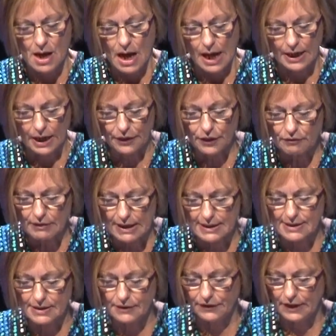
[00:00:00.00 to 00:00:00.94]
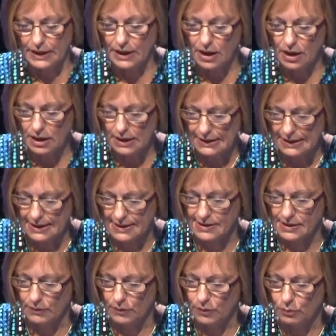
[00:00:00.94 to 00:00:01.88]
Another relatively early
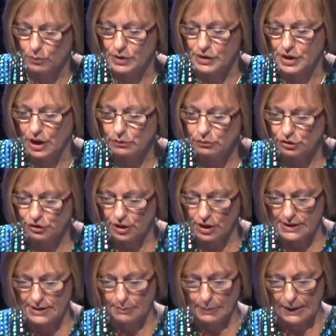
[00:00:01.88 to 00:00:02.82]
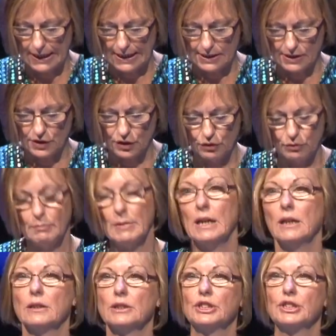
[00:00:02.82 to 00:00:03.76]
lesson was don't try to plan too
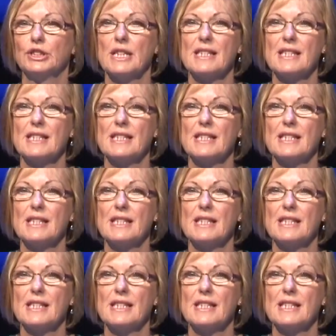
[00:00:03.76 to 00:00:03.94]
much.